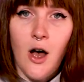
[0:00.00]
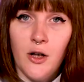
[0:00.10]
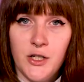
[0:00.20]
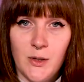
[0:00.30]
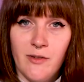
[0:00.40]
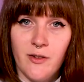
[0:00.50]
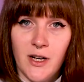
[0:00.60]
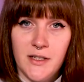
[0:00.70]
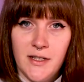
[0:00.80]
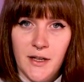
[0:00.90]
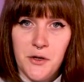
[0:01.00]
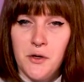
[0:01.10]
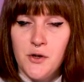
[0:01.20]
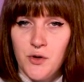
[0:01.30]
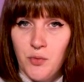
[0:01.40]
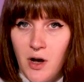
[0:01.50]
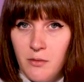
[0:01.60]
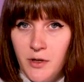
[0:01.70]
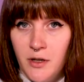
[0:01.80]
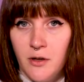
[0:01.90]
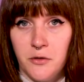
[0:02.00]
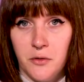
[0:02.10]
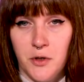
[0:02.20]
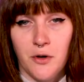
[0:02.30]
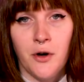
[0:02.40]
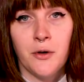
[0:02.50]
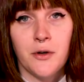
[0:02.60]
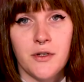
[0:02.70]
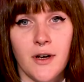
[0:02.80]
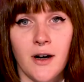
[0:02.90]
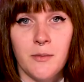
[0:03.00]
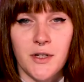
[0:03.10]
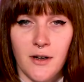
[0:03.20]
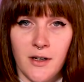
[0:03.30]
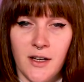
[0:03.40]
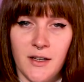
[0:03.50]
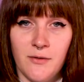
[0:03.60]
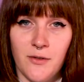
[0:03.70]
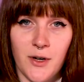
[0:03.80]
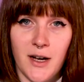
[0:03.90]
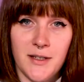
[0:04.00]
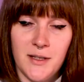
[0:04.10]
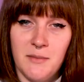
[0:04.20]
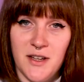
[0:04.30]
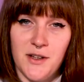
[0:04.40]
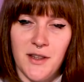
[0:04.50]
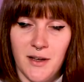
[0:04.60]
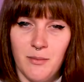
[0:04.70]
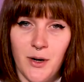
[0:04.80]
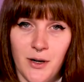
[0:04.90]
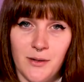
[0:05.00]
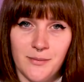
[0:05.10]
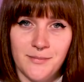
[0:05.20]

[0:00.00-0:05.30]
Also, I forgot to tell you, you should probably glue your ogre's arms on. I forgot to mention that part.